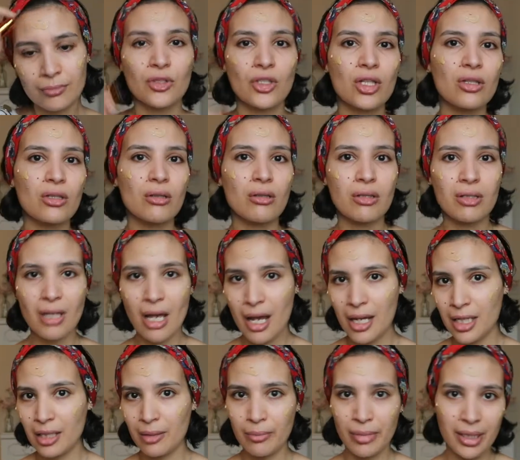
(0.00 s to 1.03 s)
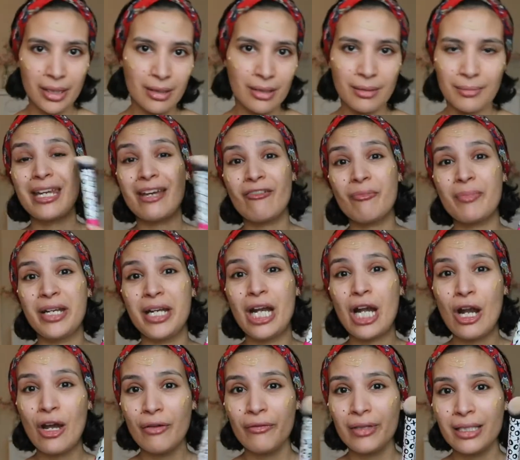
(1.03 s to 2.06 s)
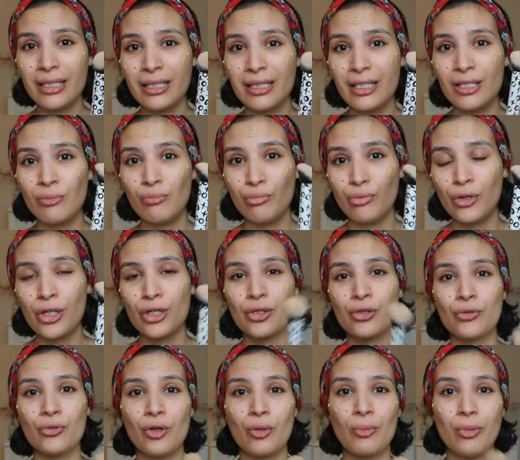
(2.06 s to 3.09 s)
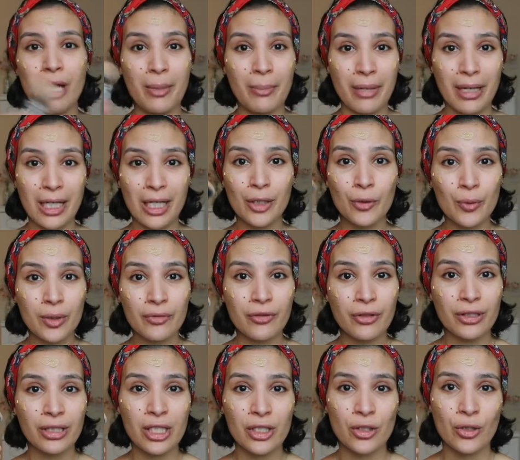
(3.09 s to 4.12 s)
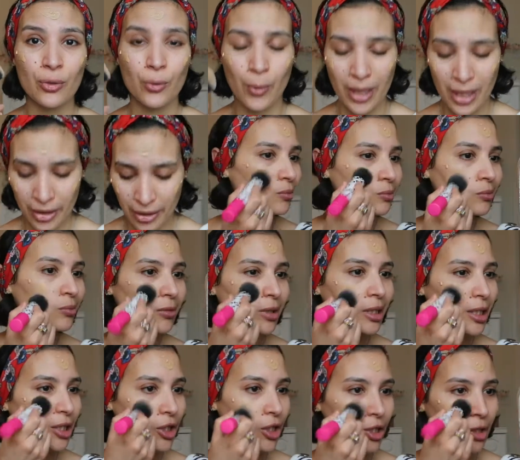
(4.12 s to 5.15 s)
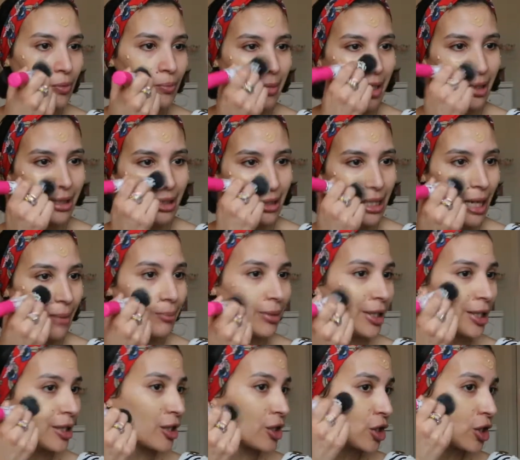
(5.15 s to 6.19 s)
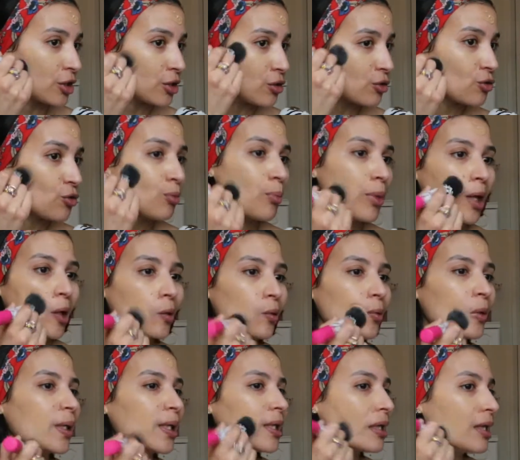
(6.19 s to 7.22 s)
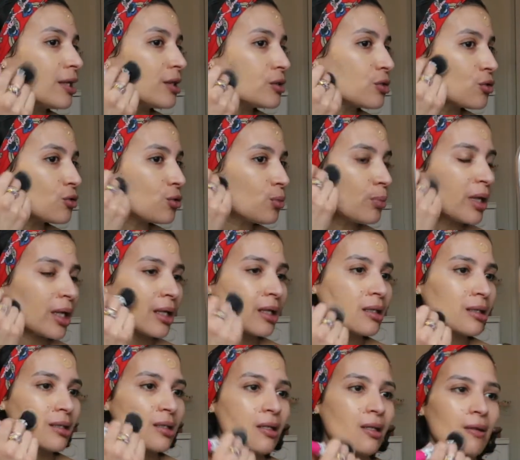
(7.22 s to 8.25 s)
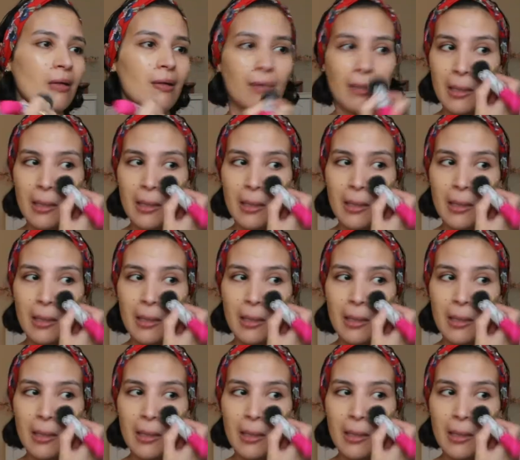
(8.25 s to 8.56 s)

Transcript: Just a tiny bit. And I've been loving this brush to apply my liquid foundation with. It just makes the application super quick and super easy.